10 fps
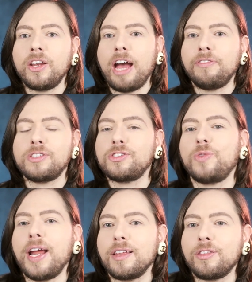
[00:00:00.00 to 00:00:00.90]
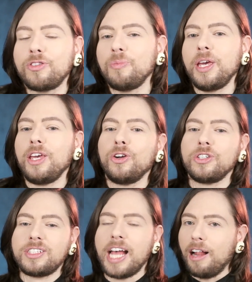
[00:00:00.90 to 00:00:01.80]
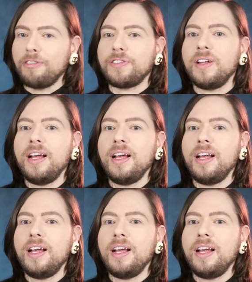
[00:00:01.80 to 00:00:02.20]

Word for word: you have the strength to be yourself,